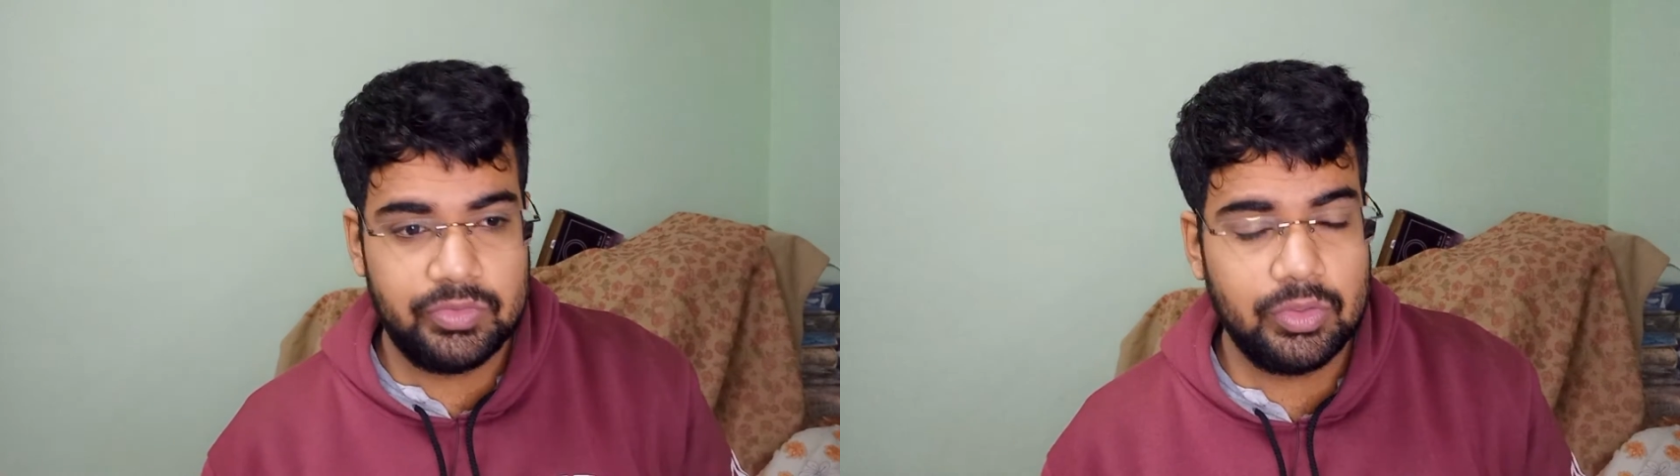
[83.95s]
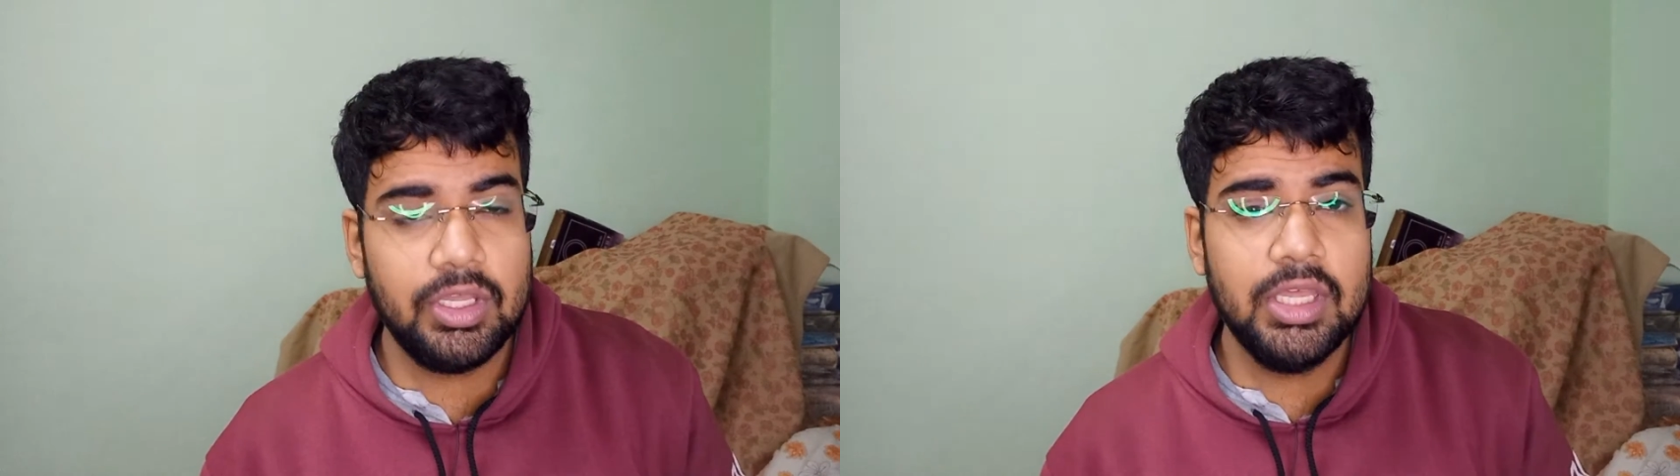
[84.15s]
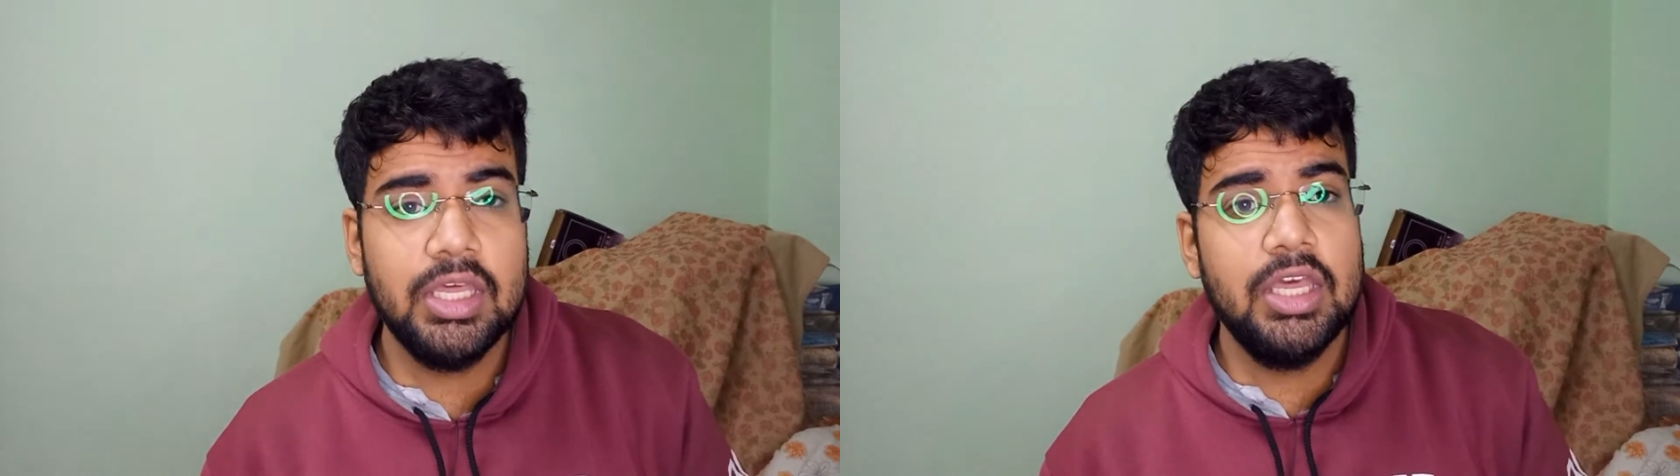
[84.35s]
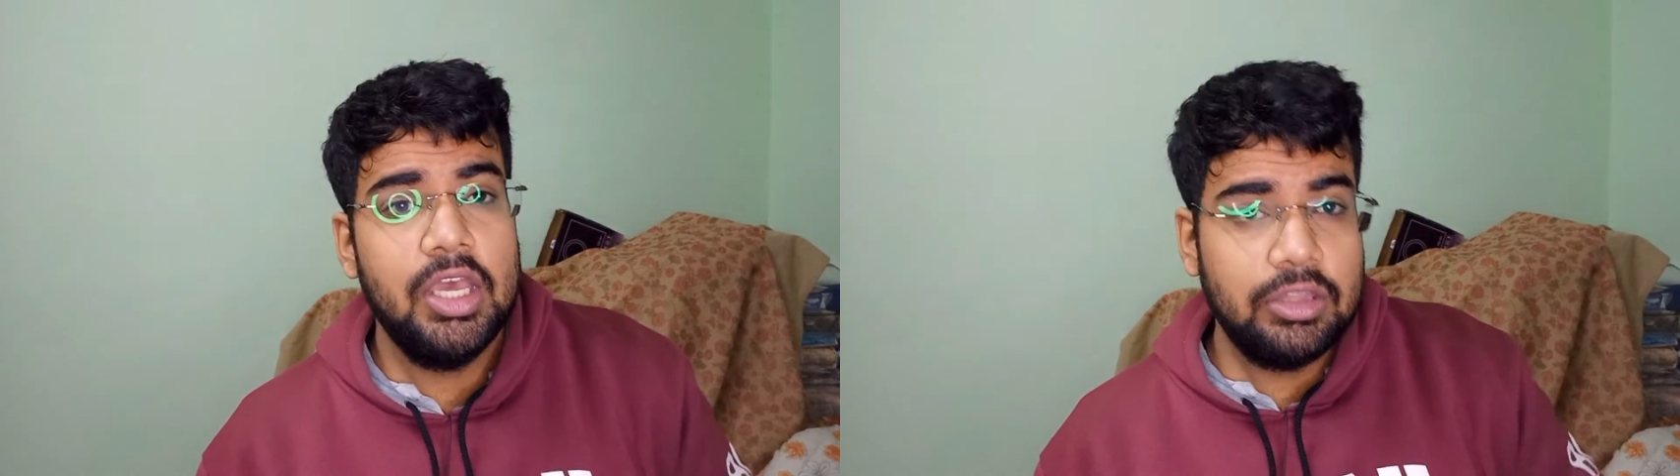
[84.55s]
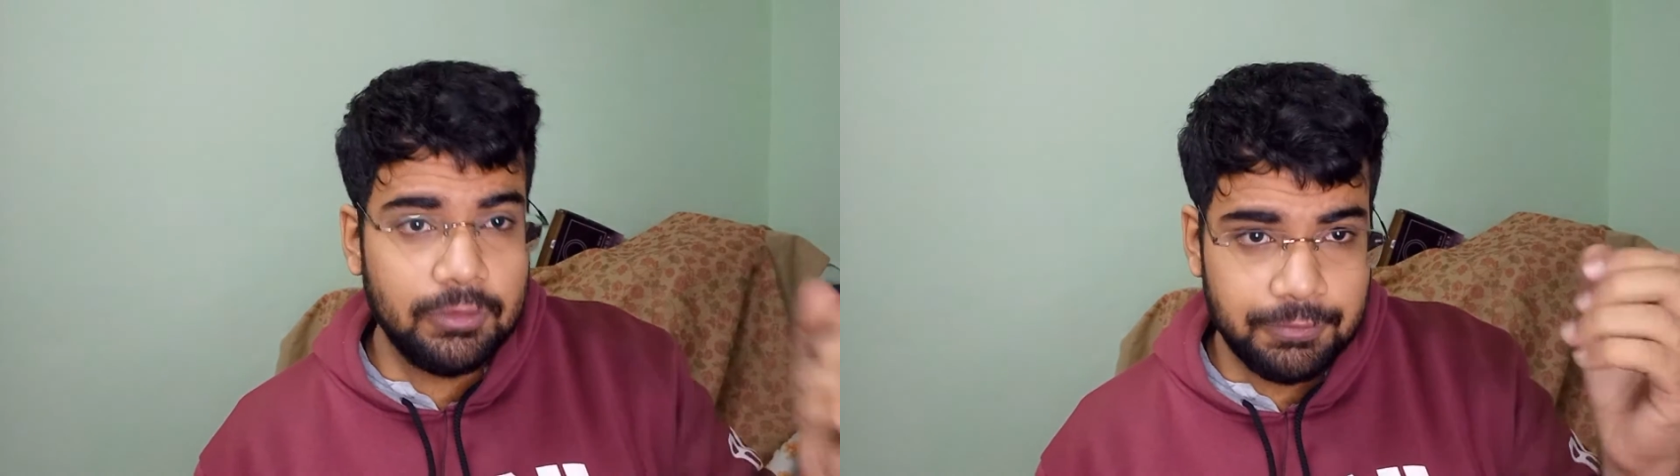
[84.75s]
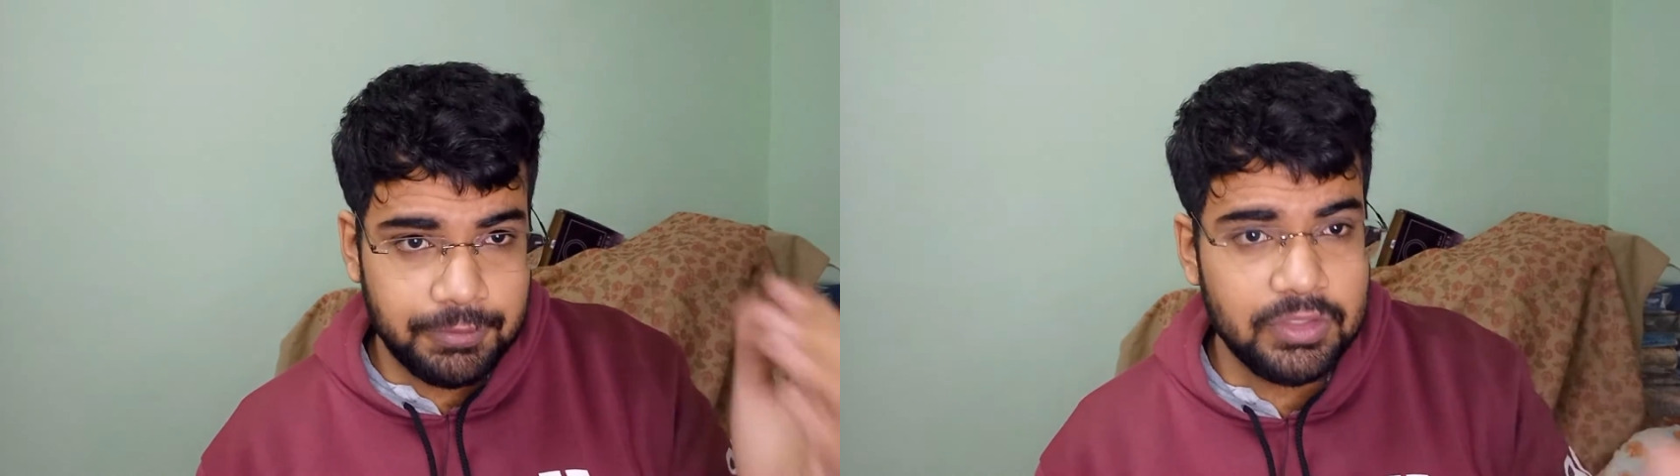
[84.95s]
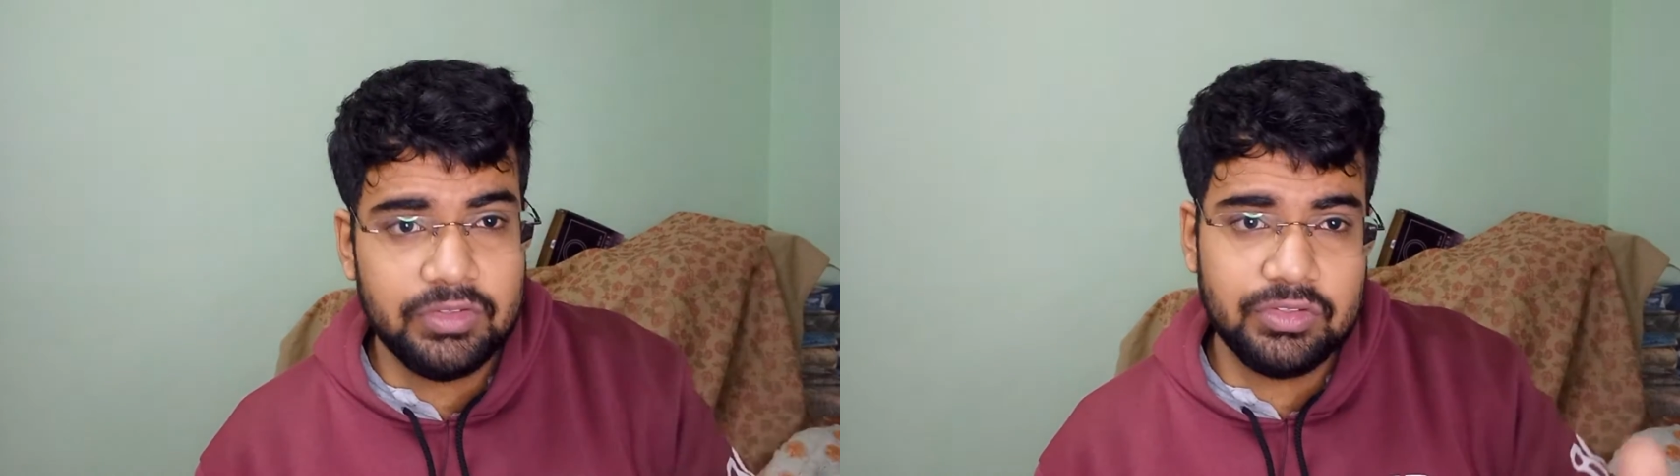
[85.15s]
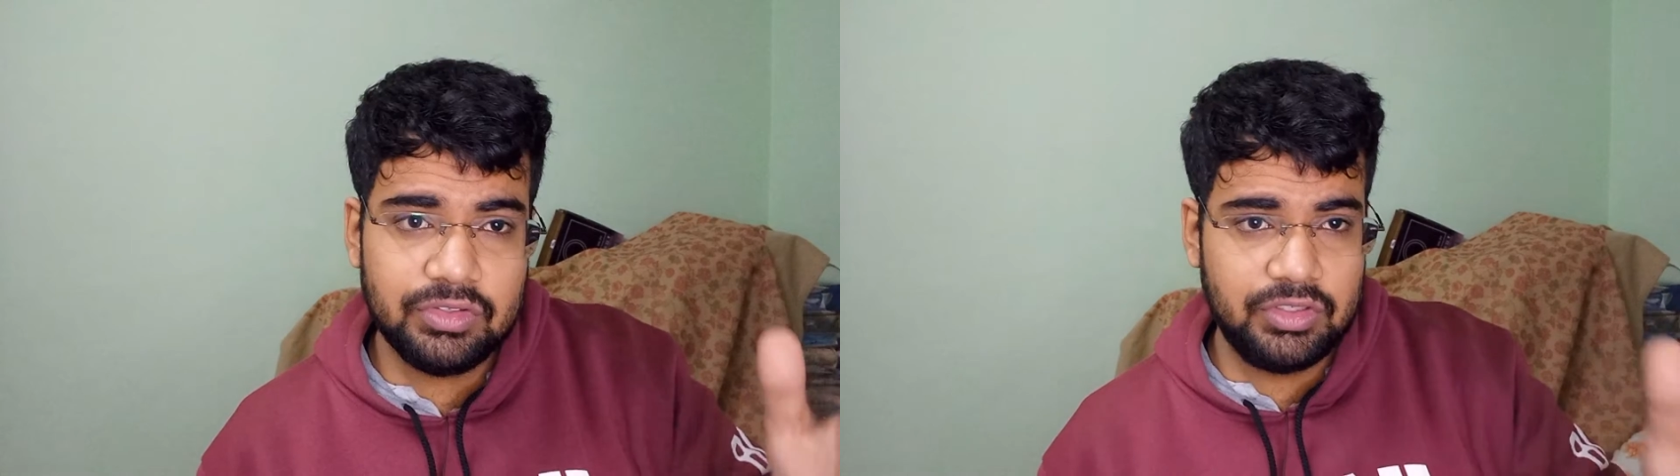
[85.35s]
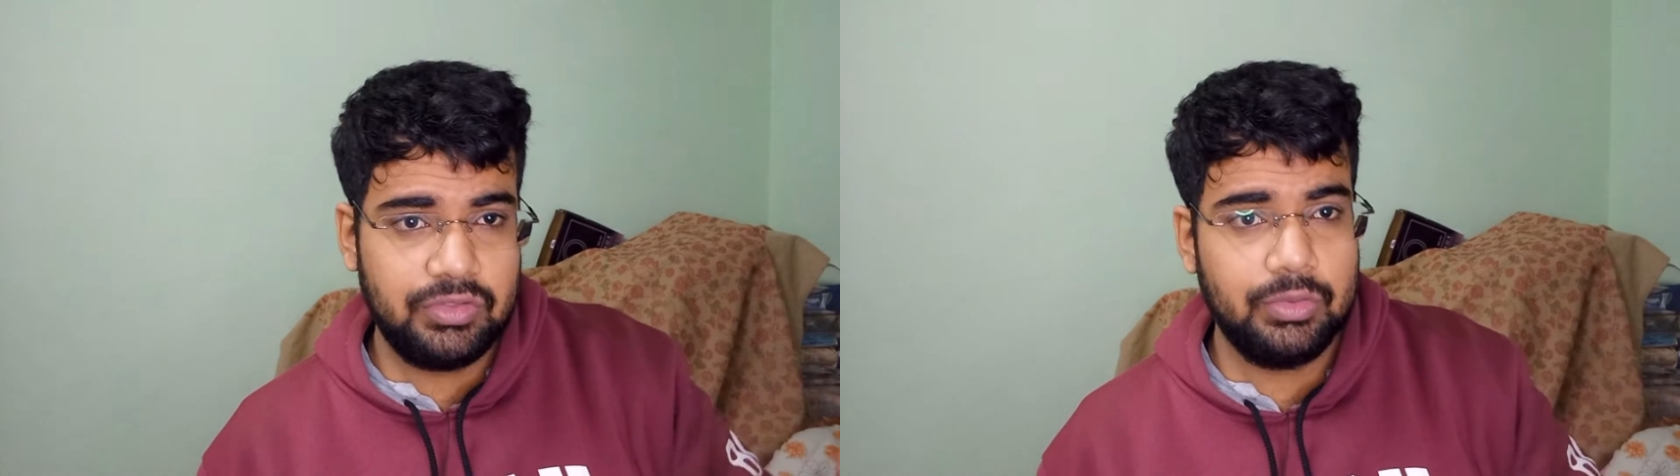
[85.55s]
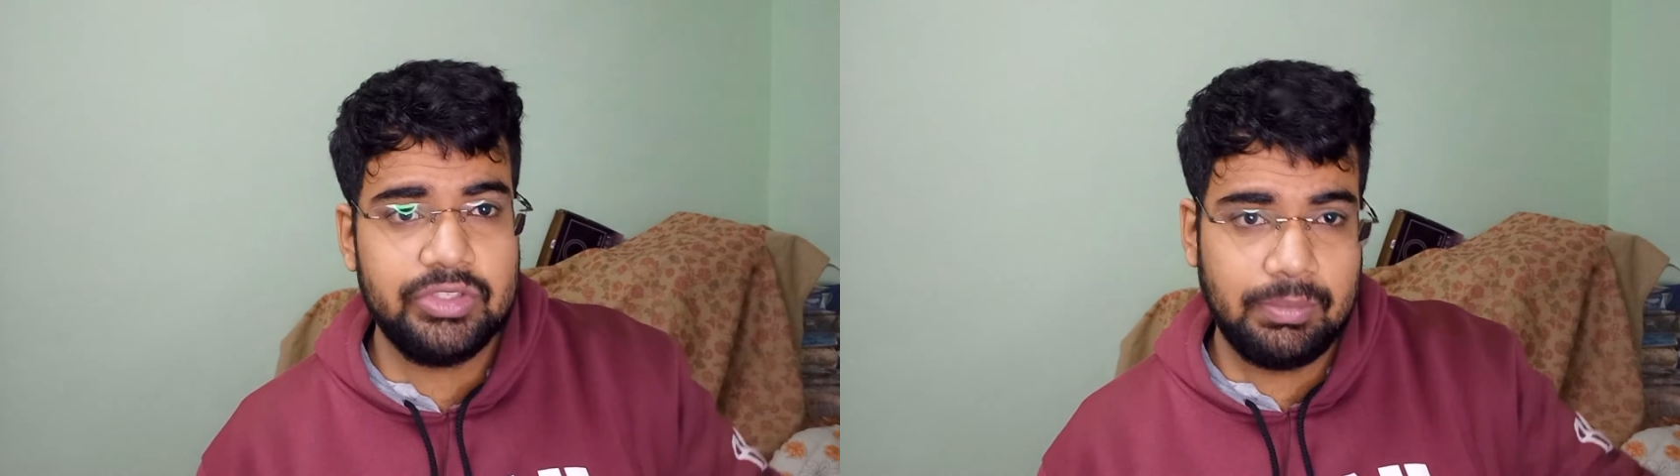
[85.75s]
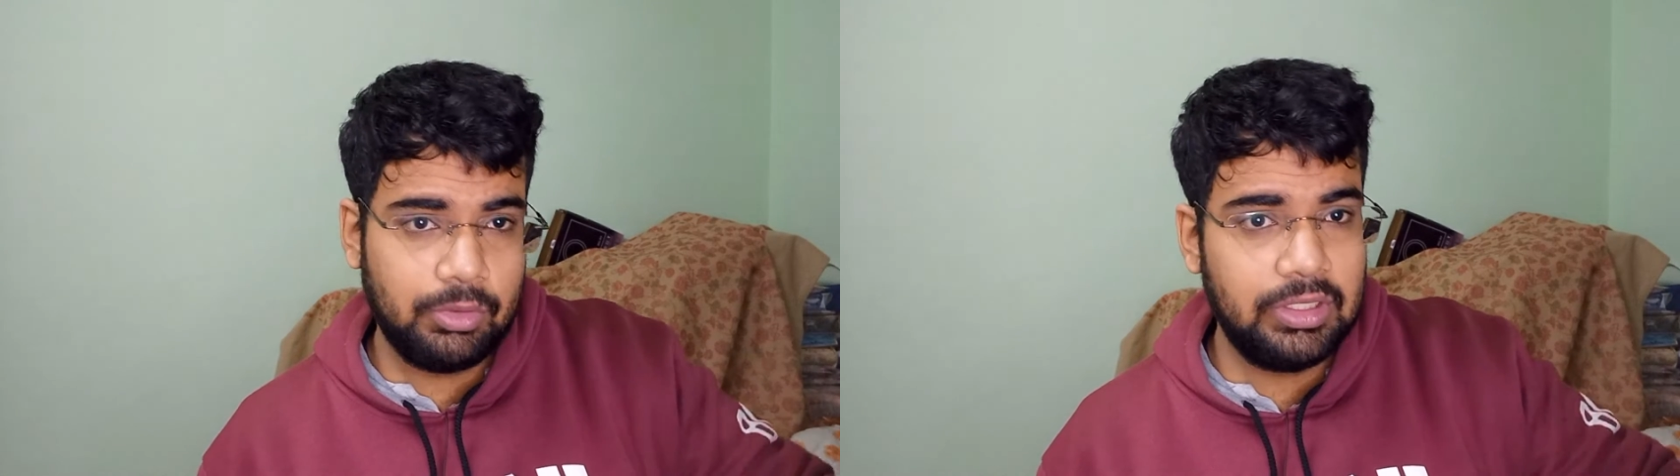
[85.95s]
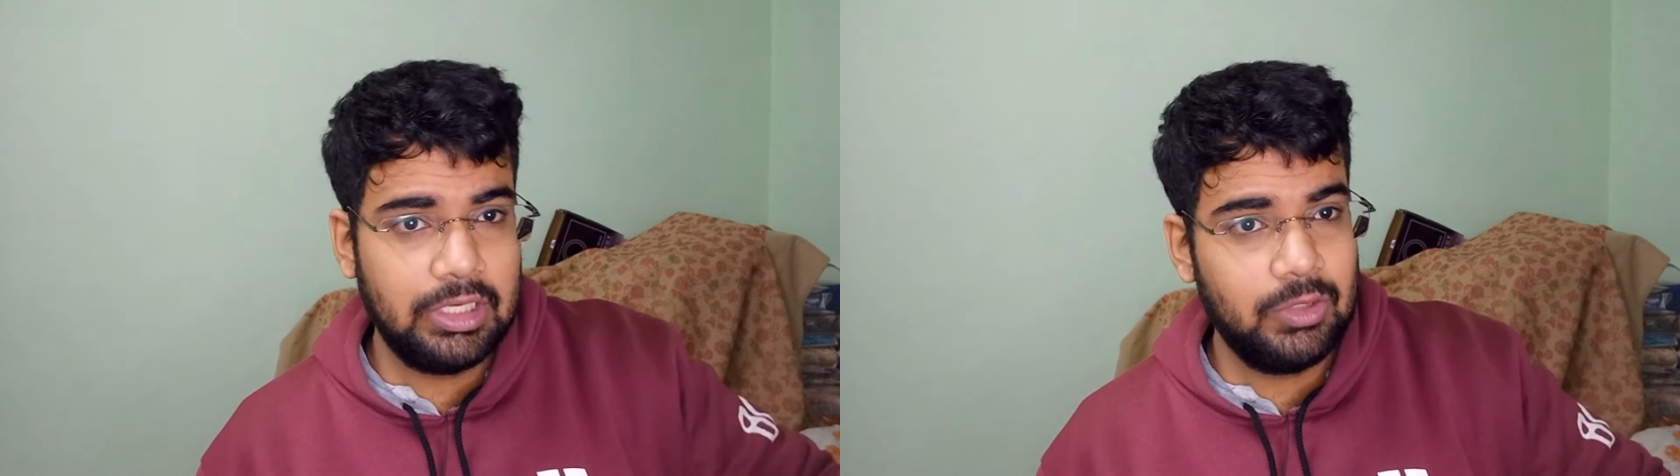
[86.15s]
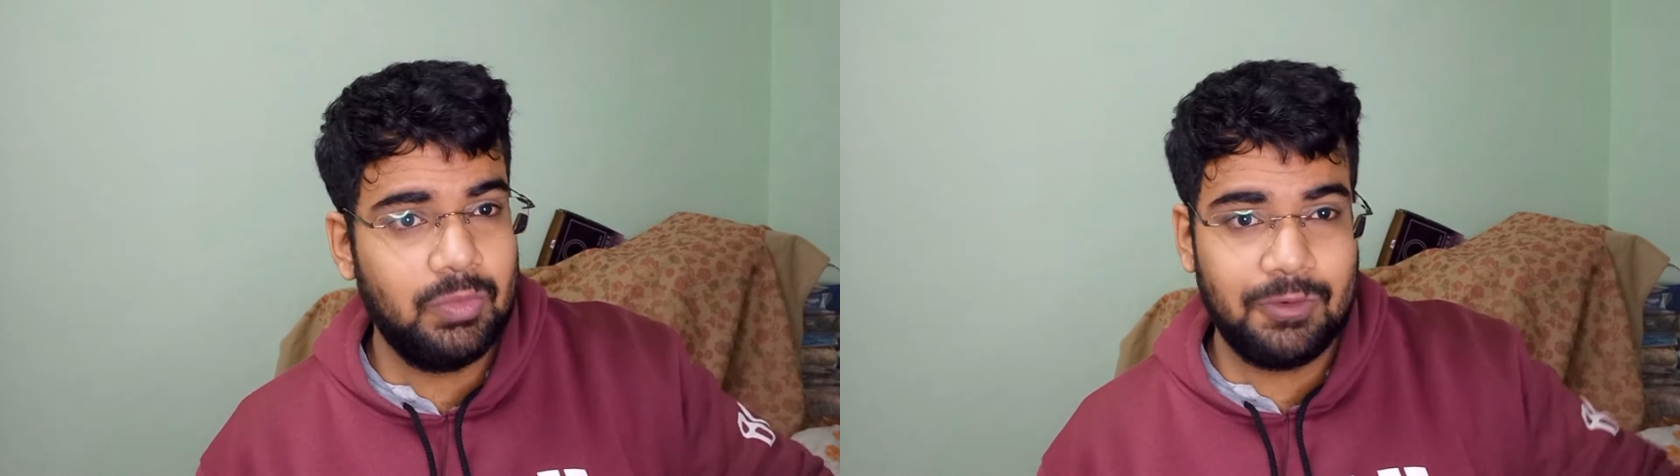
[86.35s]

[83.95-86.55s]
Okay, the first resource I'm going to tell you,